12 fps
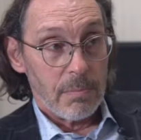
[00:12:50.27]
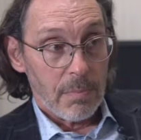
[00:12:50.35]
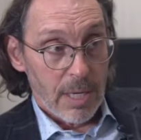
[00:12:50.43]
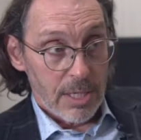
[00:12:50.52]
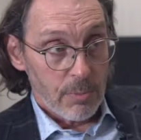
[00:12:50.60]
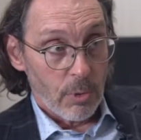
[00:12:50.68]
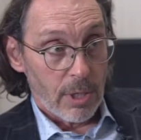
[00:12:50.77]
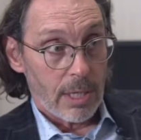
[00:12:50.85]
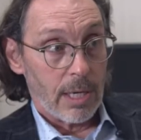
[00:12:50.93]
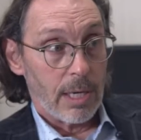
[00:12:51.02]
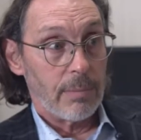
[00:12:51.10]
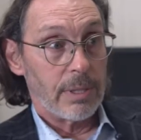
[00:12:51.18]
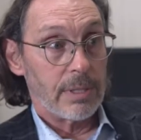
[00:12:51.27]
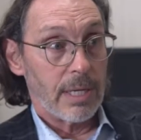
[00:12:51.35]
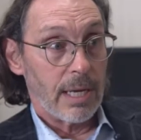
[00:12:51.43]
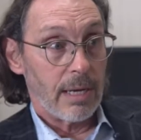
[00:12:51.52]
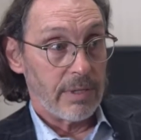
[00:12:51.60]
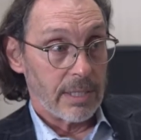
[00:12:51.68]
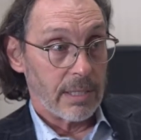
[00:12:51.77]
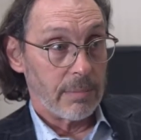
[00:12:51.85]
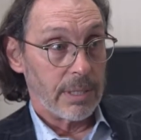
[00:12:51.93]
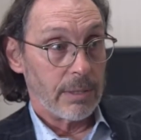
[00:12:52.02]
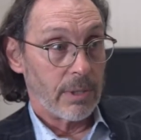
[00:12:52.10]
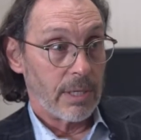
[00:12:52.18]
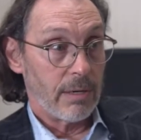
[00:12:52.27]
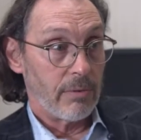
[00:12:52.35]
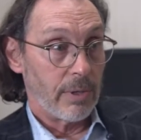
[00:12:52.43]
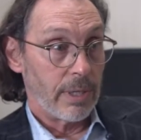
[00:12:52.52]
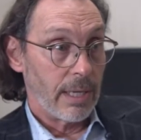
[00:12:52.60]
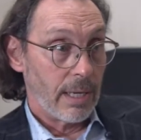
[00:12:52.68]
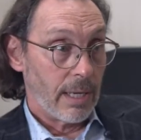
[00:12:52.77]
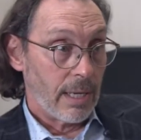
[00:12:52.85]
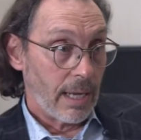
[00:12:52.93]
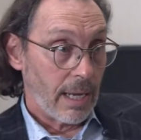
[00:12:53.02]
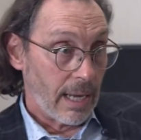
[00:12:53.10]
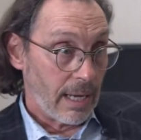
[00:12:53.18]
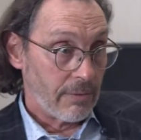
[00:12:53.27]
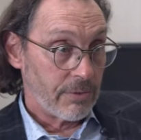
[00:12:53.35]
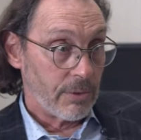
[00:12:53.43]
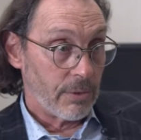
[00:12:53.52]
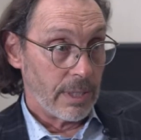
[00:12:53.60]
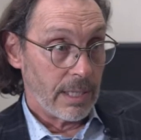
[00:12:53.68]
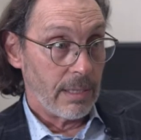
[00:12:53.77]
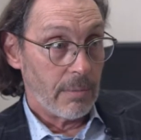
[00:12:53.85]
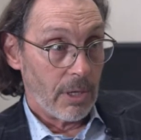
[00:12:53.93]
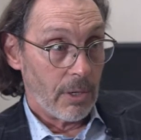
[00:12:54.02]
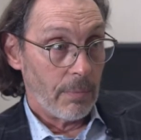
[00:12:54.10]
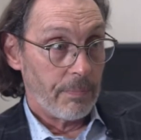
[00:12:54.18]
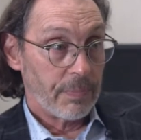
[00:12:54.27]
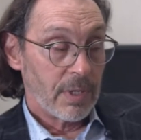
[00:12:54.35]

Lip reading: much more common to have incomplete recovery after NMO.